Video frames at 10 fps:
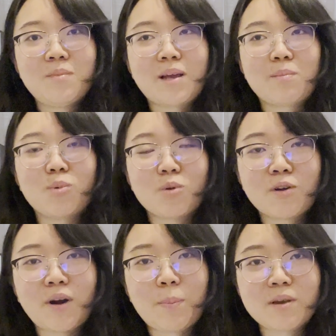like bull
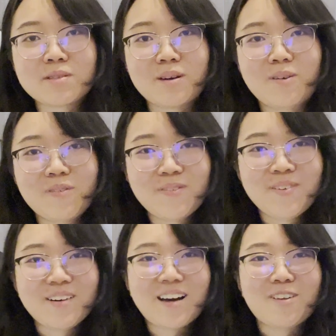crapping
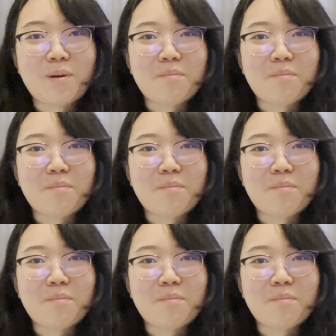stuff out of my